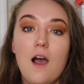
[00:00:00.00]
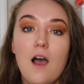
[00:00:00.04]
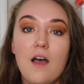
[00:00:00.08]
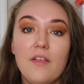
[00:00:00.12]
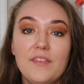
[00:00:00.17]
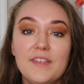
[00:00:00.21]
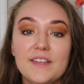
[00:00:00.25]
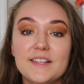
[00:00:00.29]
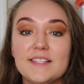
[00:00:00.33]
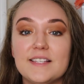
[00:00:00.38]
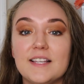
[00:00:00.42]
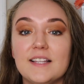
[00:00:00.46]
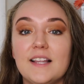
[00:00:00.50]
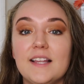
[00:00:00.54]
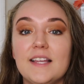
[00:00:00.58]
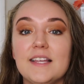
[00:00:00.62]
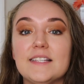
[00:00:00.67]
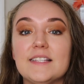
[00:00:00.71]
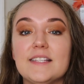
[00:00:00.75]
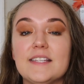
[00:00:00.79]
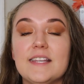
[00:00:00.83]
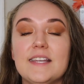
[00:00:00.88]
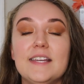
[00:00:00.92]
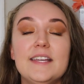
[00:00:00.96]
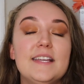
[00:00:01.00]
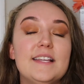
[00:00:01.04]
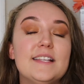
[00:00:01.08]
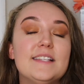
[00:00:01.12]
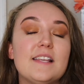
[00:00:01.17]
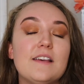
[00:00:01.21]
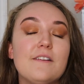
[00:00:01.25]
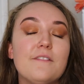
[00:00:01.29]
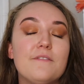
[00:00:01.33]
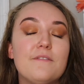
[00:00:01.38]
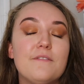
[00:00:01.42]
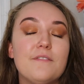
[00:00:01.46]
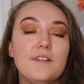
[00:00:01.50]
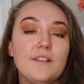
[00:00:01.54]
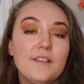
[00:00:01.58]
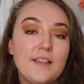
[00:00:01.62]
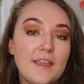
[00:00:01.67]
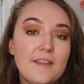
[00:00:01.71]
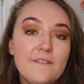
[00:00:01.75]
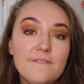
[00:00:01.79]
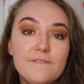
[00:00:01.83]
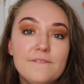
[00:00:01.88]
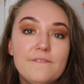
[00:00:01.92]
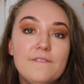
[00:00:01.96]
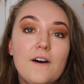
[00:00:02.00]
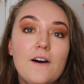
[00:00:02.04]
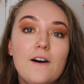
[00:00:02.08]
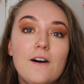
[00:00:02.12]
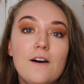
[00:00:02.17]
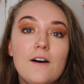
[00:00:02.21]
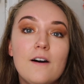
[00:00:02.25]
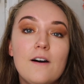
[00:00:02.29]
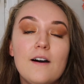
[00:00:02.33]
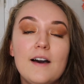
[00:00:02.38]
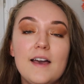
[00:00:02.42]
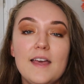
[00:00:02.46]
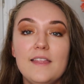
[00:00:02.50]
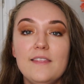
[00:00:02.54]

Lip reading: on this list is Flamefall,